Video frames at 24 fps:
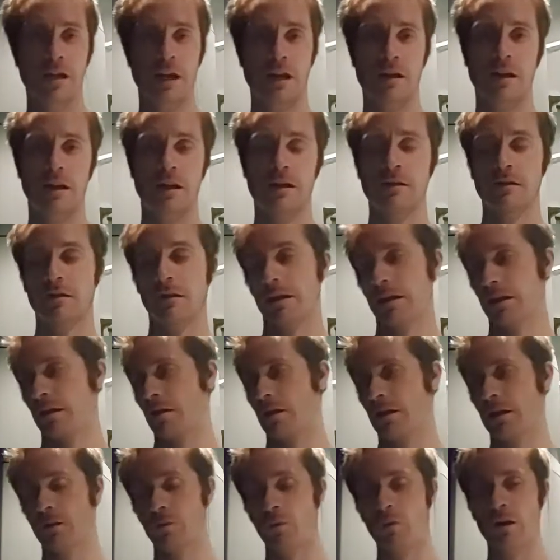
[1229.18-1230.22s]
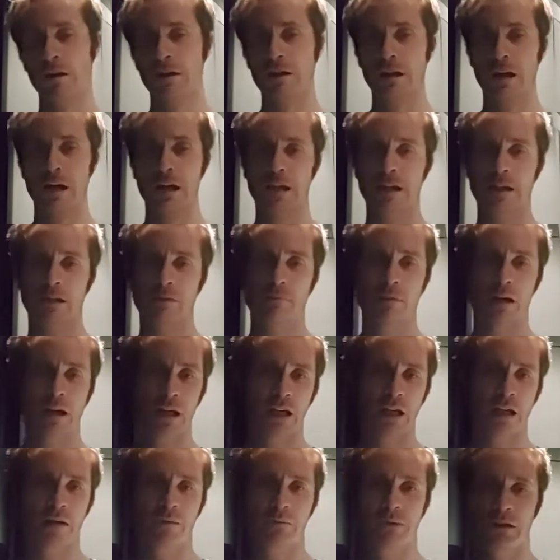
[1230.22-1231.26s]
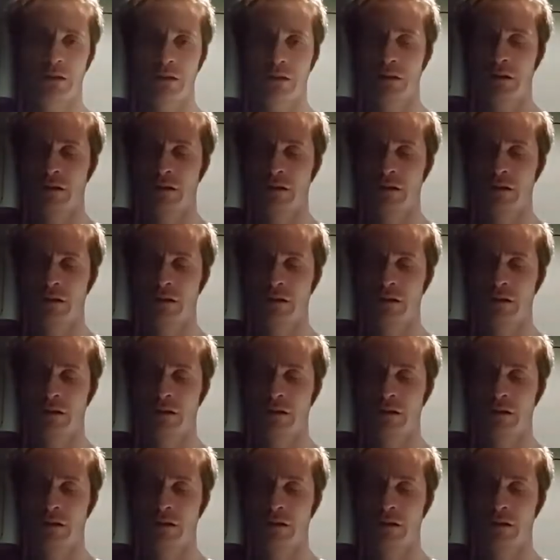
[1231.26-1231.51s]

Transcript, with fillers: that night so they call it one night in Miami